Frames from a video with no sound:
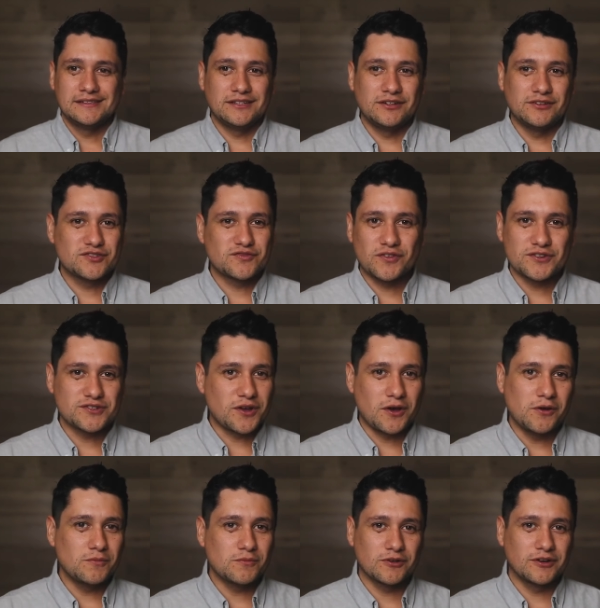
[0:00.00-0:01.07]
His first
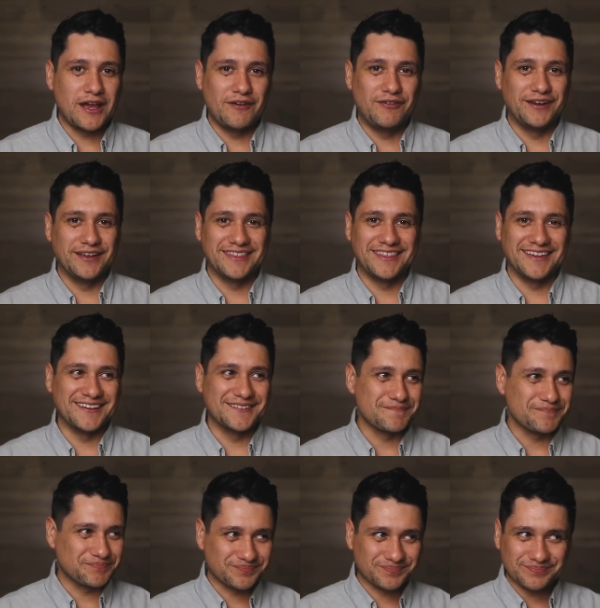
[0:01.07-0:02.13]
homer and everything.
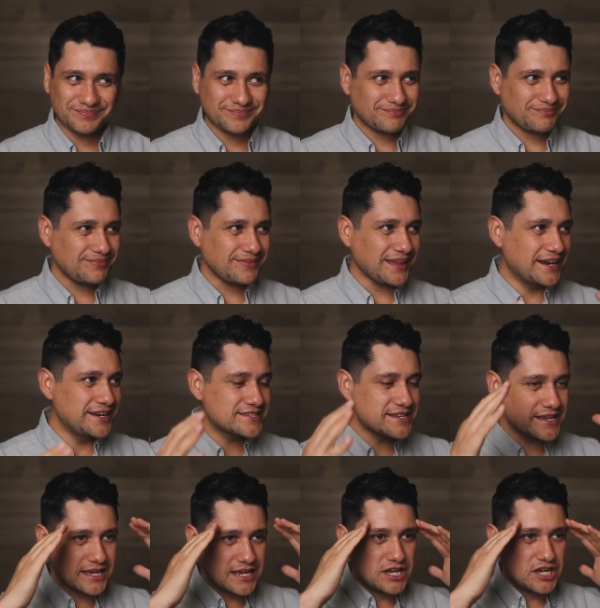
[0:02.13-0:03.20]
And he's
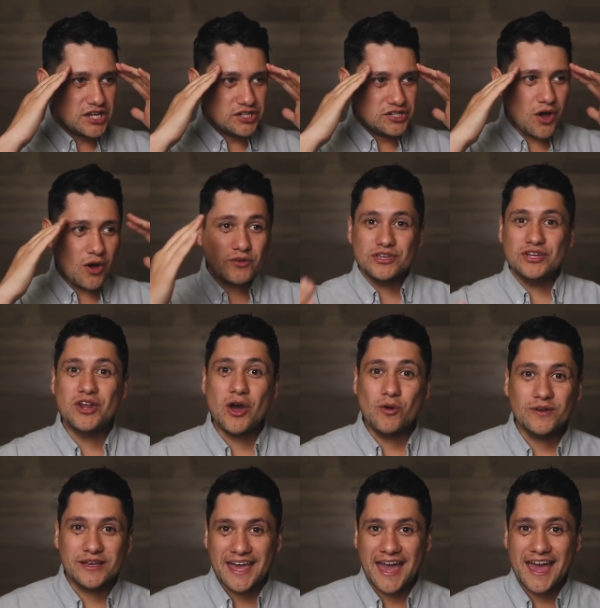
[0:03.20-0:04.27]
like, no, you
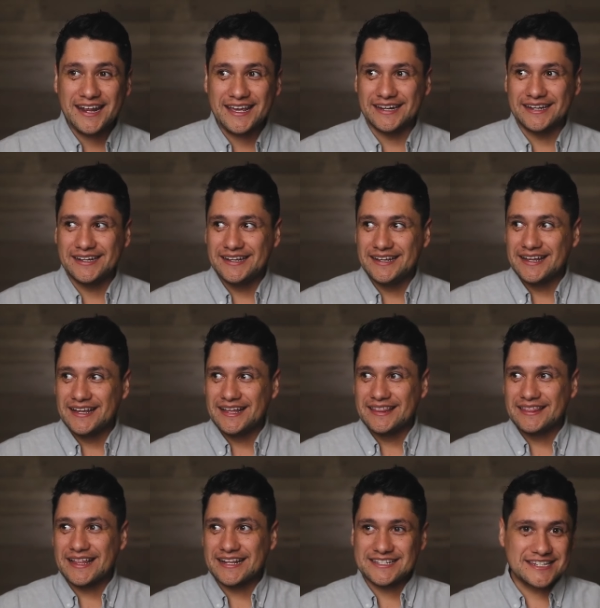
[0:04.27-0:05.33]
don't get it.
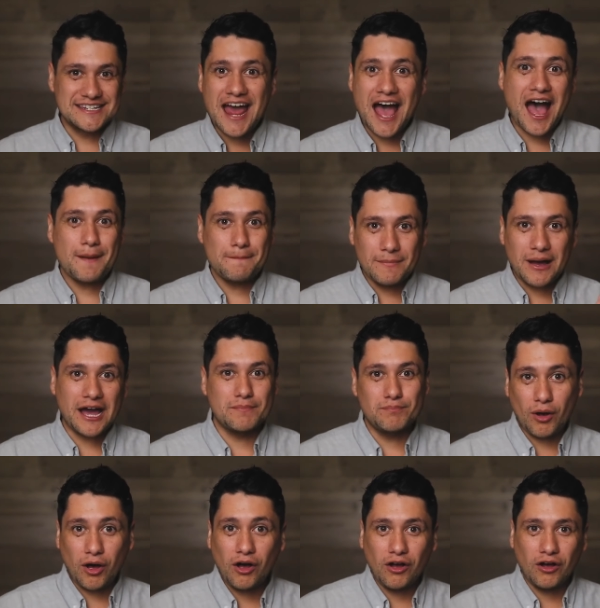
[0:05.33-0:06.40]
That's not my
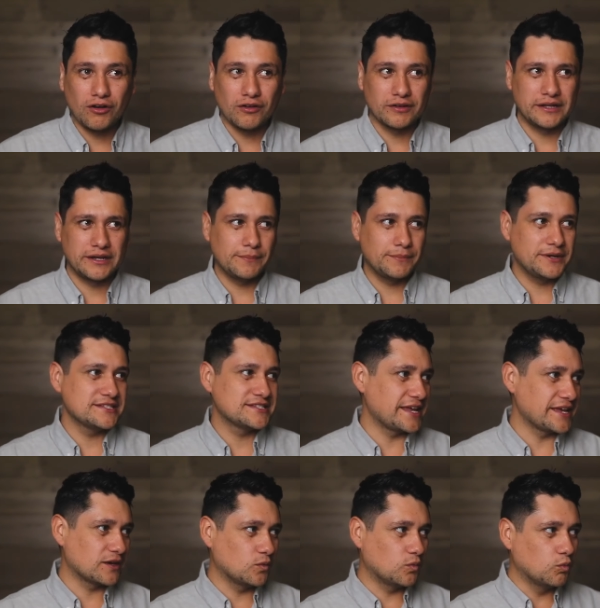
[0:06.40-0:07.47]
ball. And everybody's
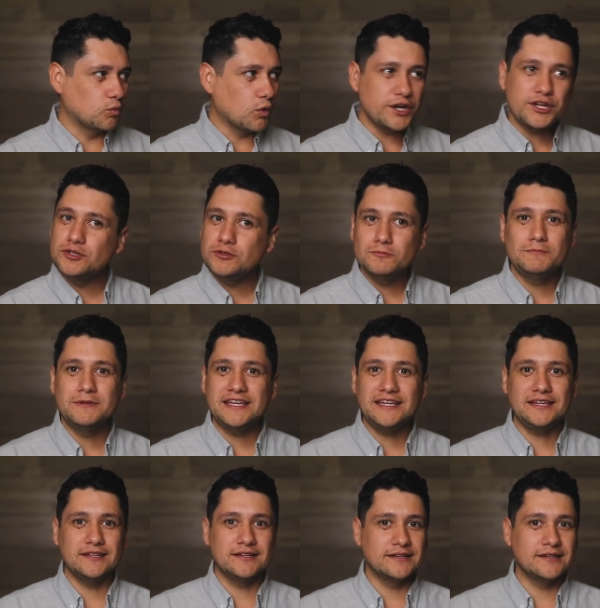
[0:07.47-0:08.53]
like, what do you
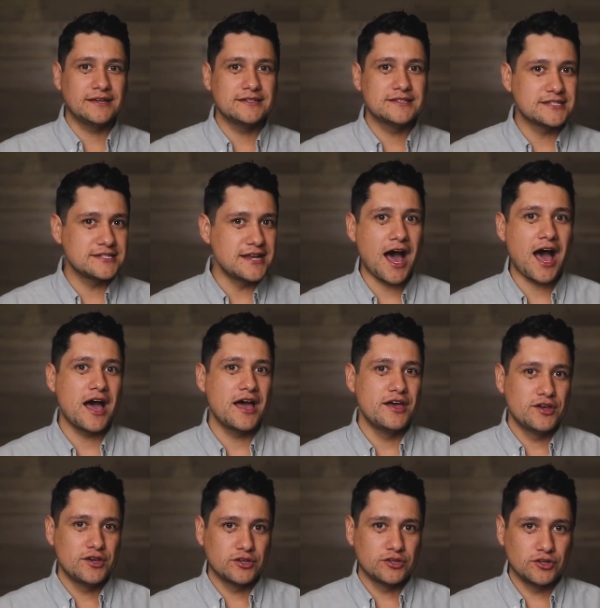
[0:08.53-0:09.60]
mean it's
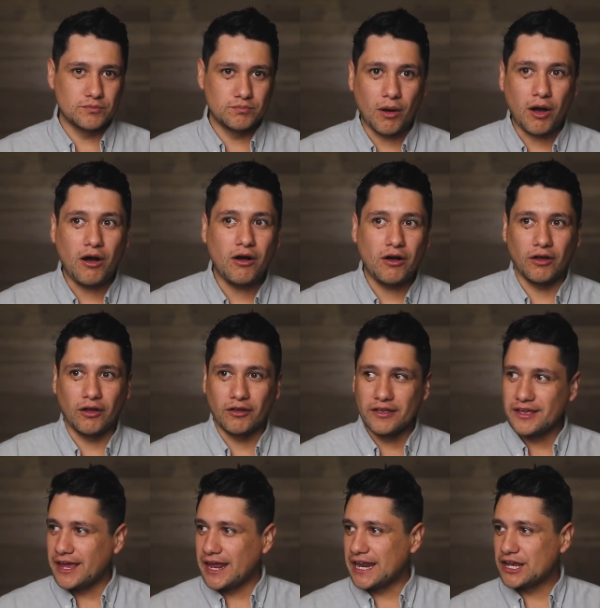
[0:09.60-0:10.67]
not your ball?
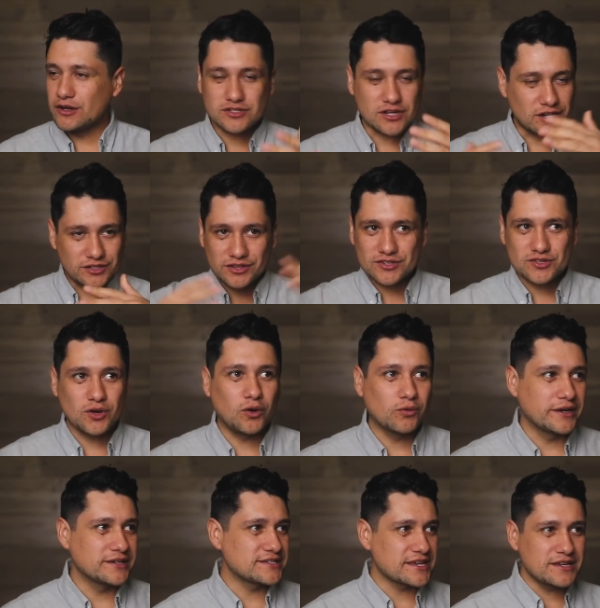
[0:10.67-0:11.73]
And he goes on to this whole
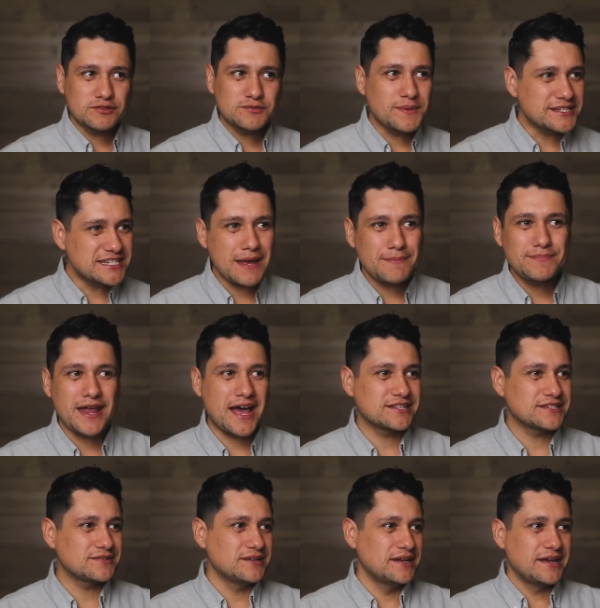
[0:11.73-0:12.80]
rant. He's like, it was my
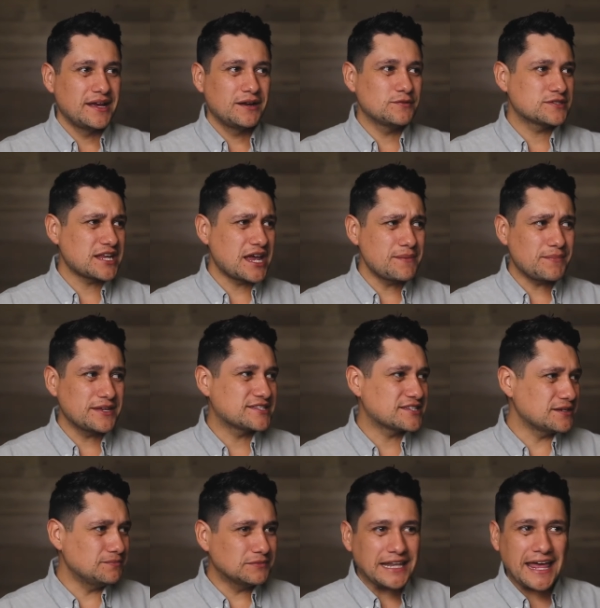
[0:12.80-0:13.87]
stepdad's, and it was signed by
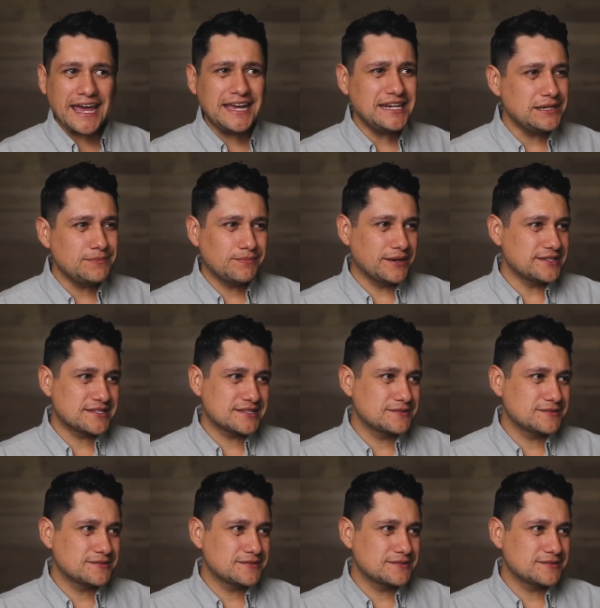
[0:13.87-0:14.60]
some lady, by